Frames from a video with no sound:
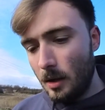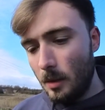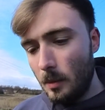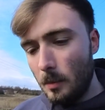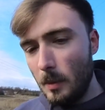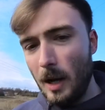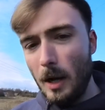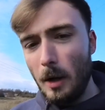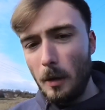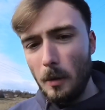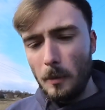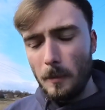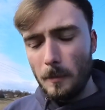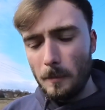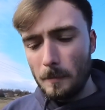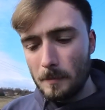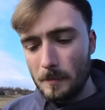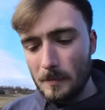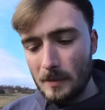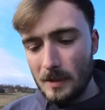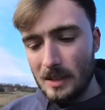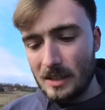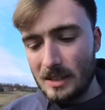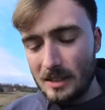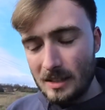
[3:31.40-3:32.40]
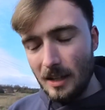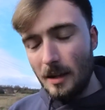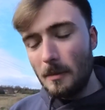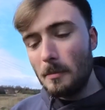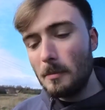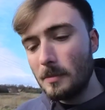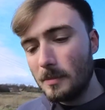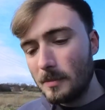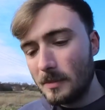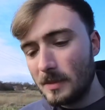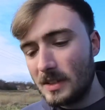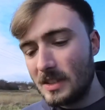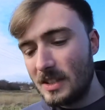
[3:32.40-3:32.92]
Well,
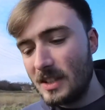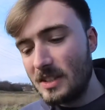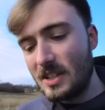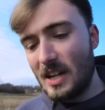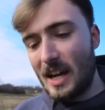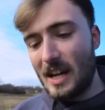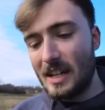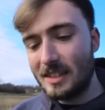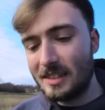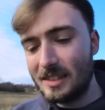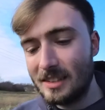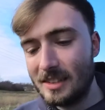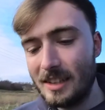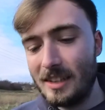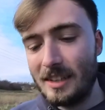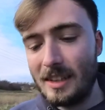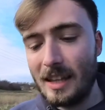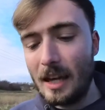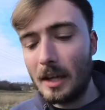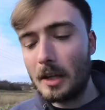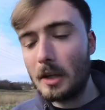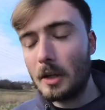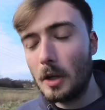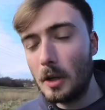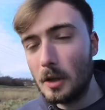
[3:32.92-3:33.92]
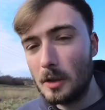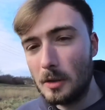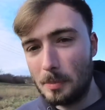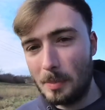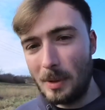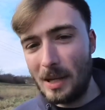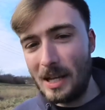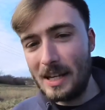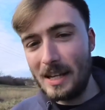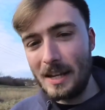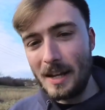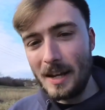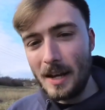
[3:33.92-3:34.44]
some suggest that there could
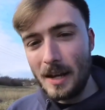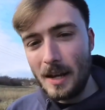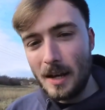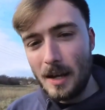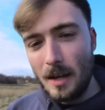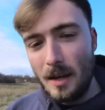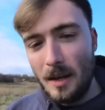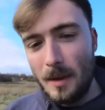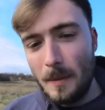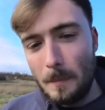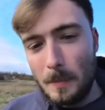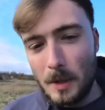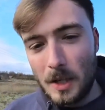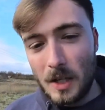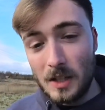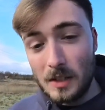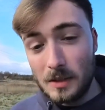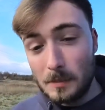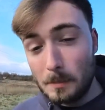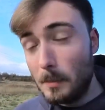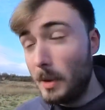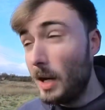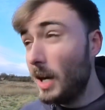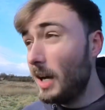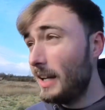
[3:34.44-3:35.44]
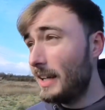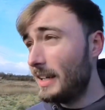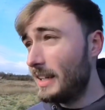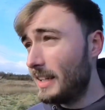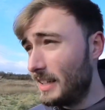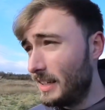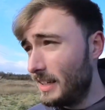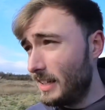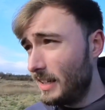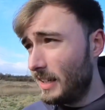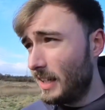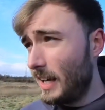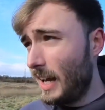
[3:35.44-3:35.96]
be because
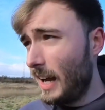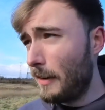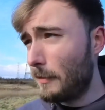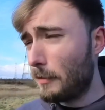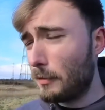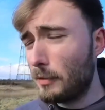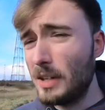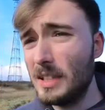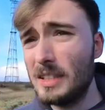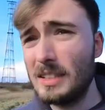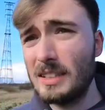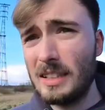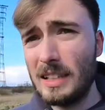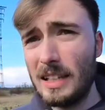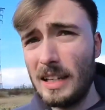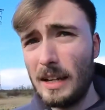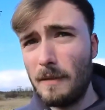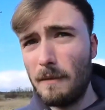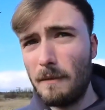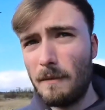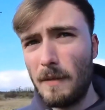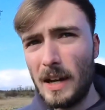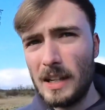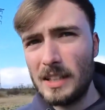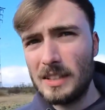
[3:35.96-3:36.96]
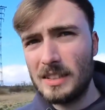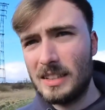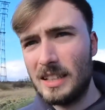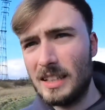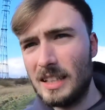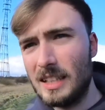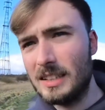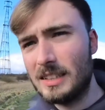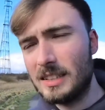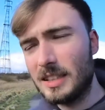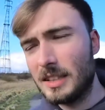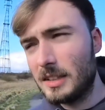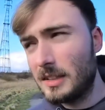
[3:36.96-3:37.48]
Merlin have recently invested
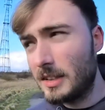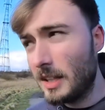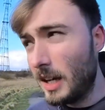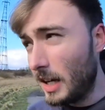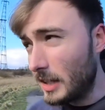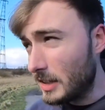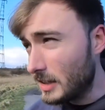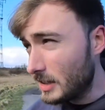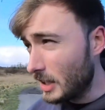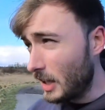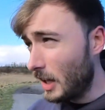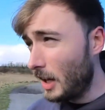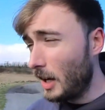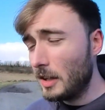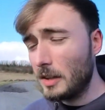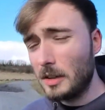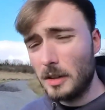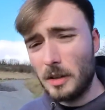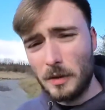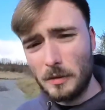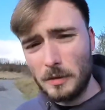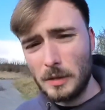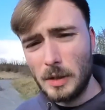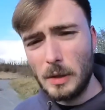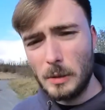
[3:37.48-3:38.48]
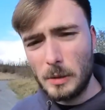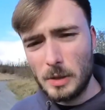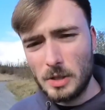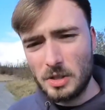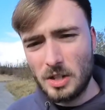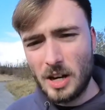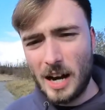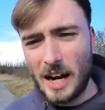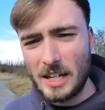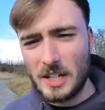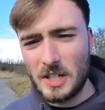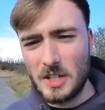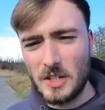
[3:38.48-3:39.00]
into a ton of new
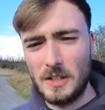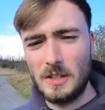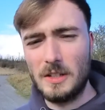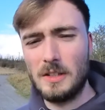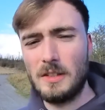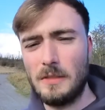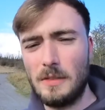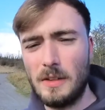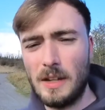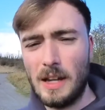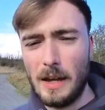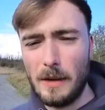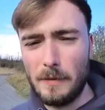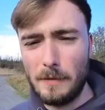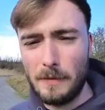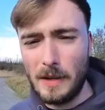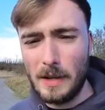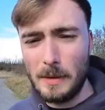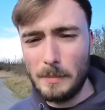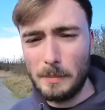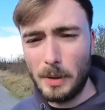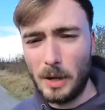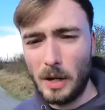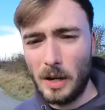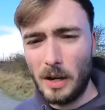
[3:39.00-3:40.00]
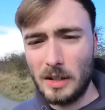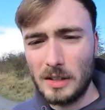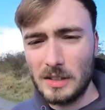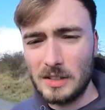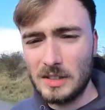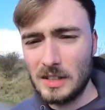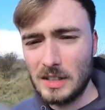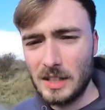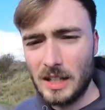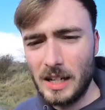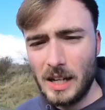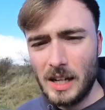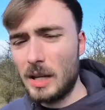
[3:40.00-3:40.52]
attractions for their theme
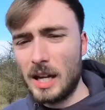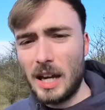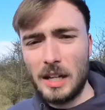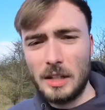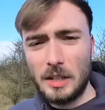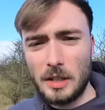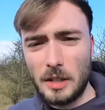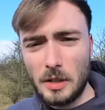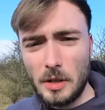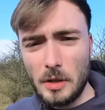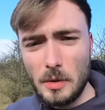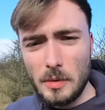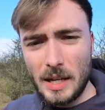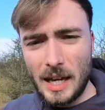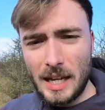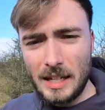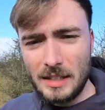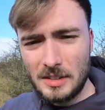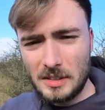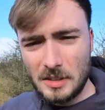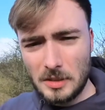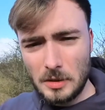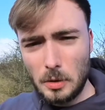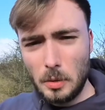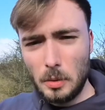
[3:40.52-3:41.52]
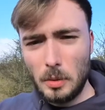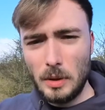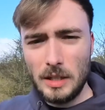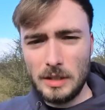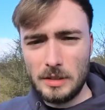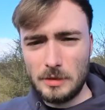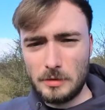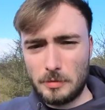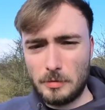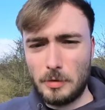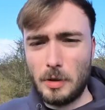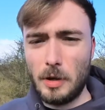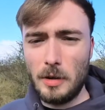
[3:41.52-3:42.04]
parks. We're getting the UK's
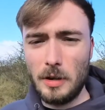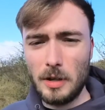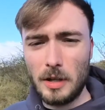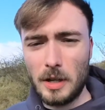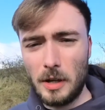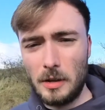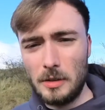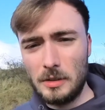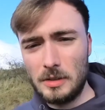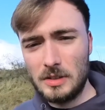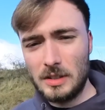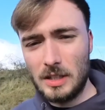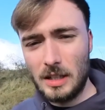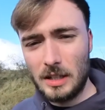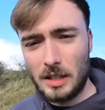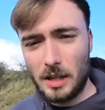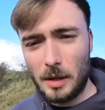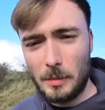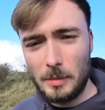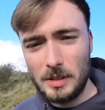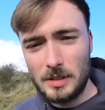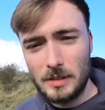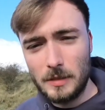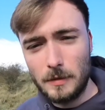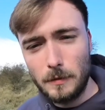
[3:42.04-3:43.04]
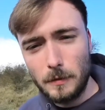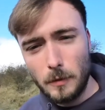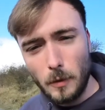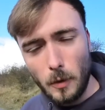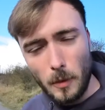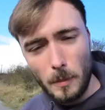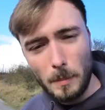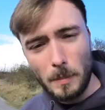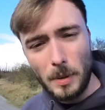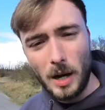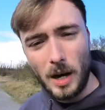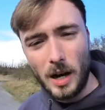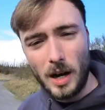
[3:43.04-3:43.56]
tallest roller coaster coming to
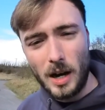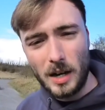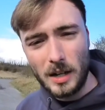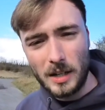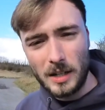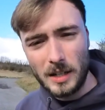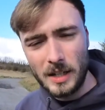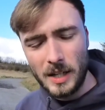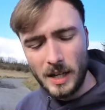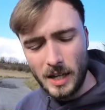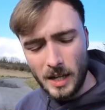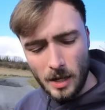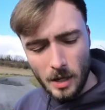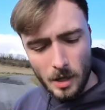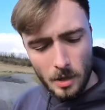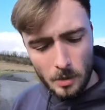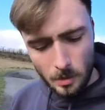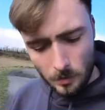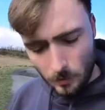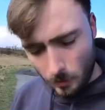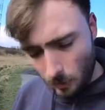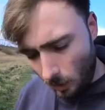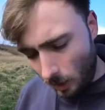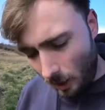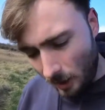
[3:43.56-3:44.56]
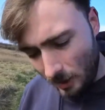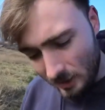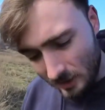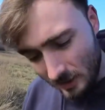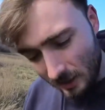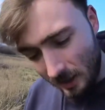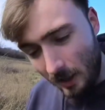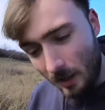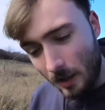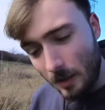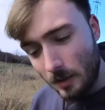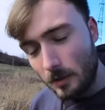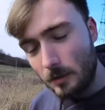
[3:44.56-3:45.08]
Thorpe Park. We've got a
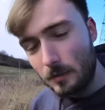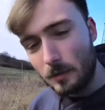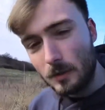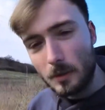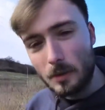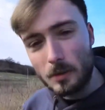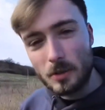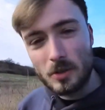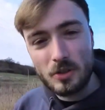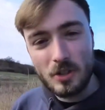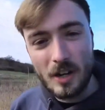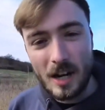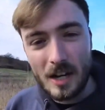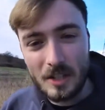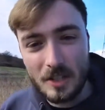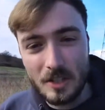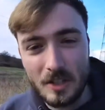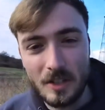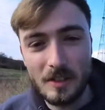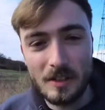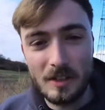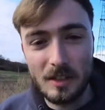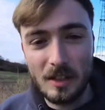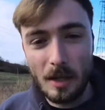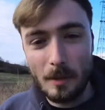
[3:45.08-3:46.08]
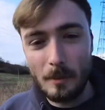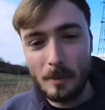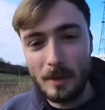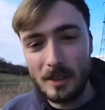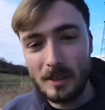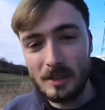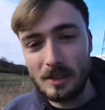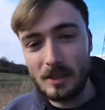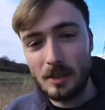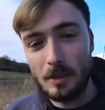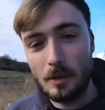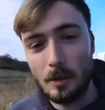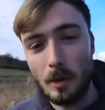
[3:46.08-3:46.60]
ton of new attractions
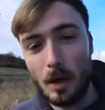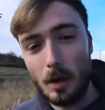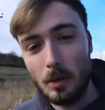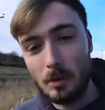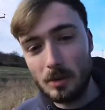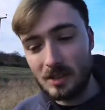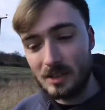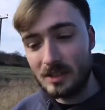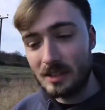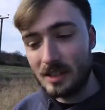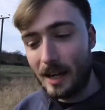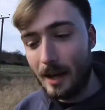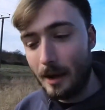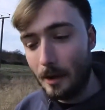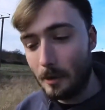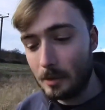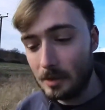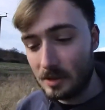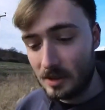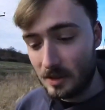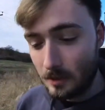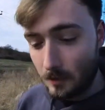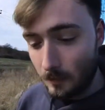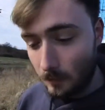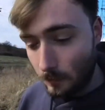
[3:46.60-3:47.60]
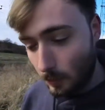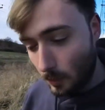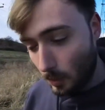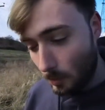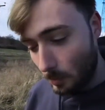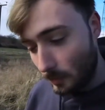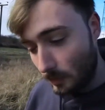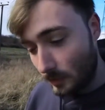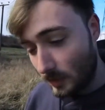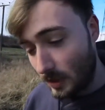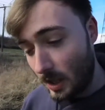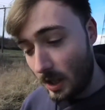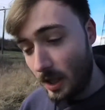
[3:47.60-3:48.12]
coming to Alton Towers in the
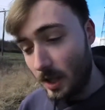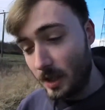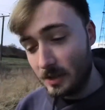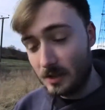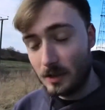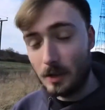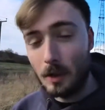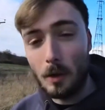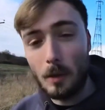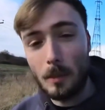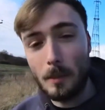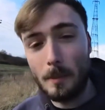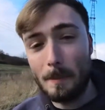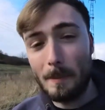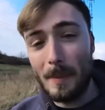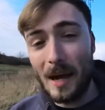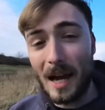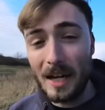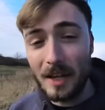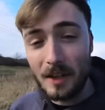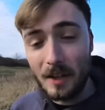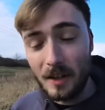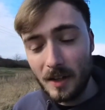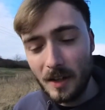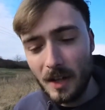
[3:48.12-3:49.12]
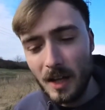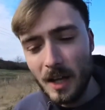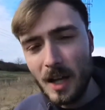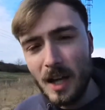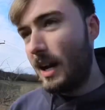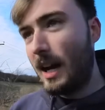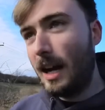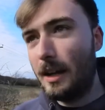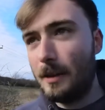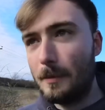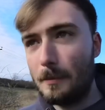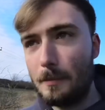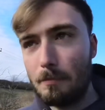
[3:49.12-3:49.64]
form of Curse at Alton Manor
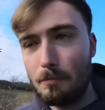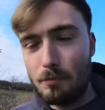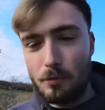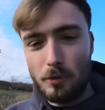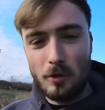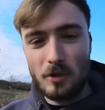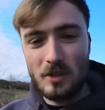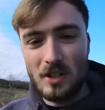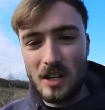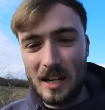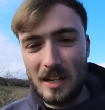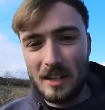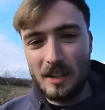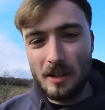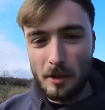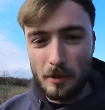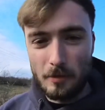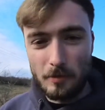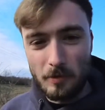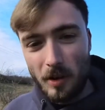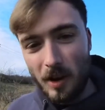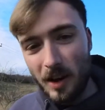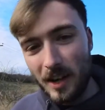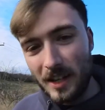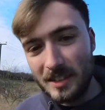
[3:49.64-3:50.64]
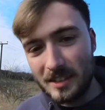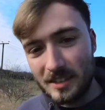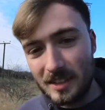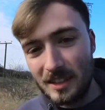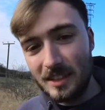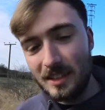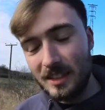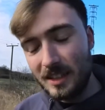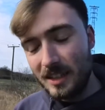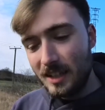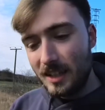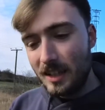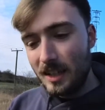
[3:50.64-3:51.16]
and Project
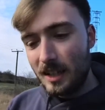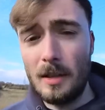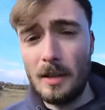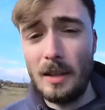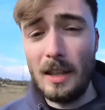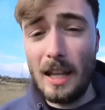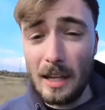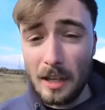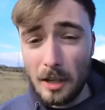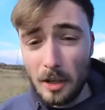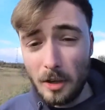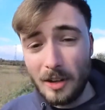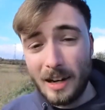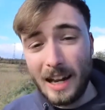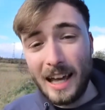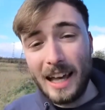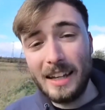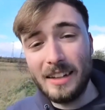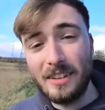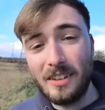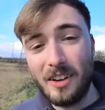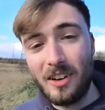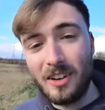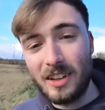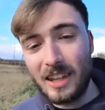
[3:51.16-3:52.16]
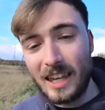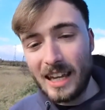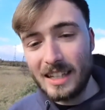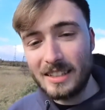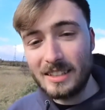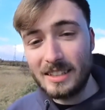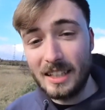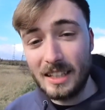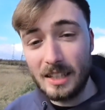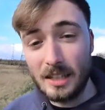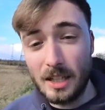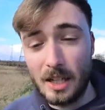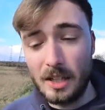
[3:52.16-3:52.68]
Horizon. Legoland are
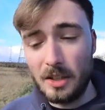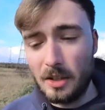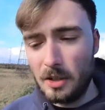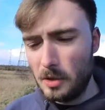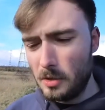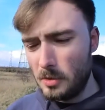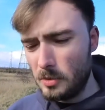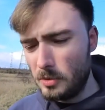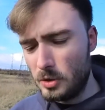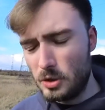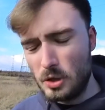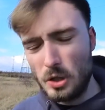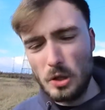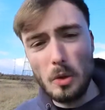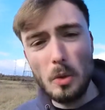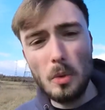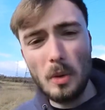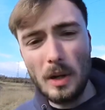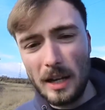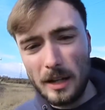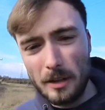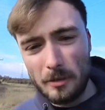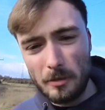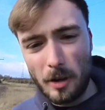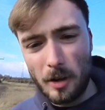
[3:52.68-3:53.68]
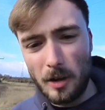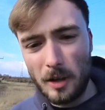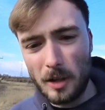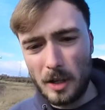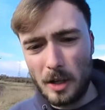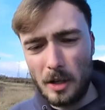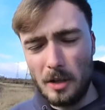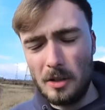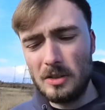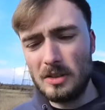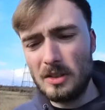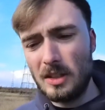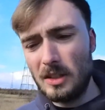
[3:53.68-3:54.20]
getting a new dueling roller
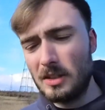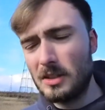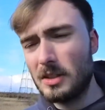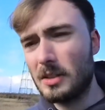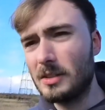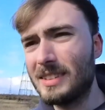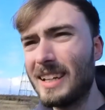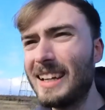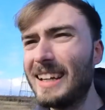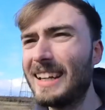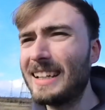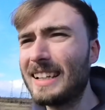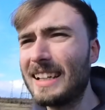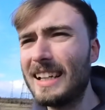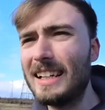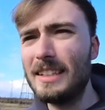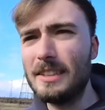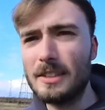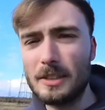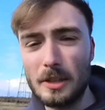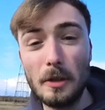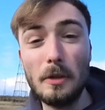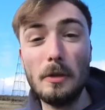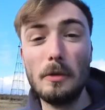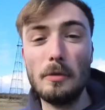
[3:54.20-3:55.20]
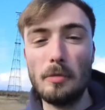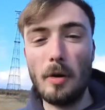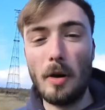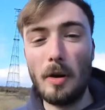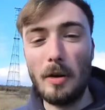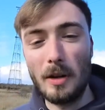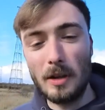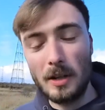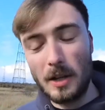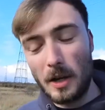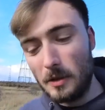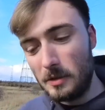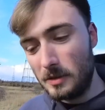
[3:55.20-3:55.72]
coaster, so technically two
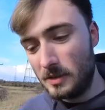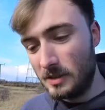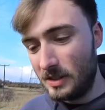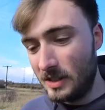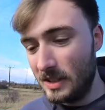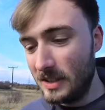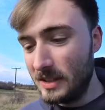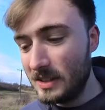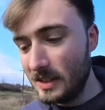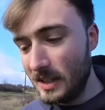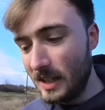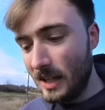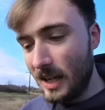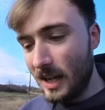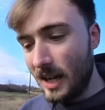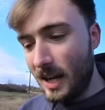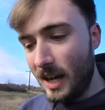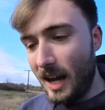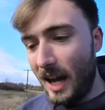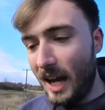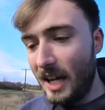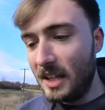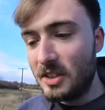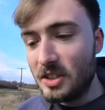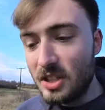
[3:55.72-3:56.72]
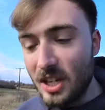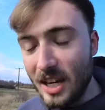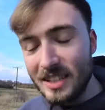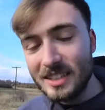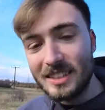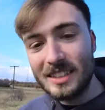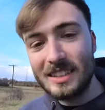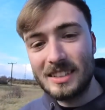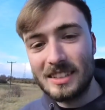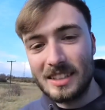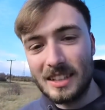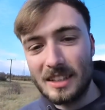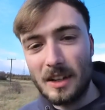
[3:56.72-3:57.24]
roller coasters, and
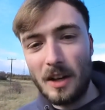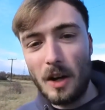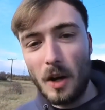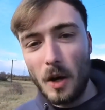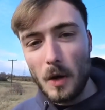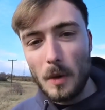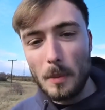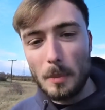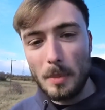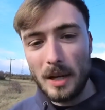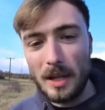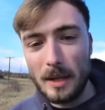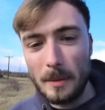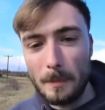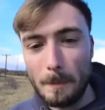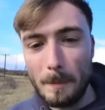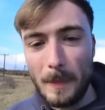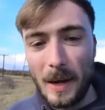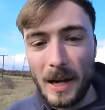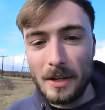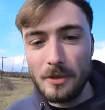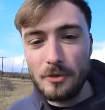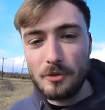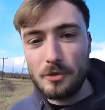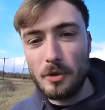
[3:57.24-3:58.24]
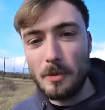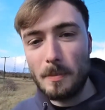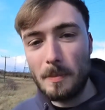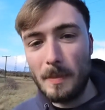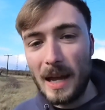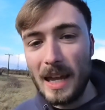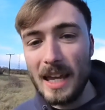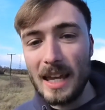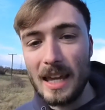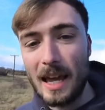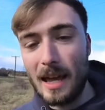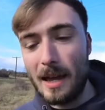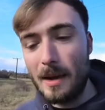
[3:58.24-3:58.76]
Chessington are opening Mandrill
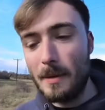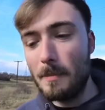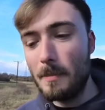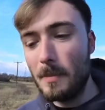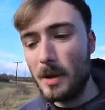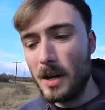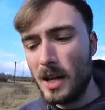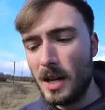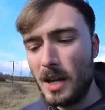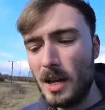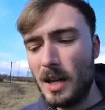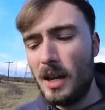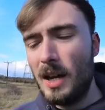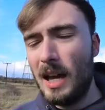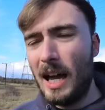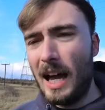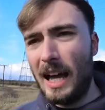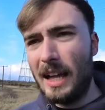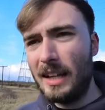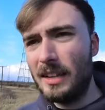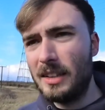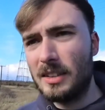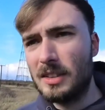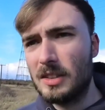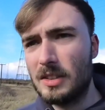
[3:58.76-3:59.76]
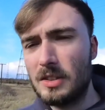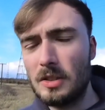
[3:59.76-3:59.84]
Mayhem and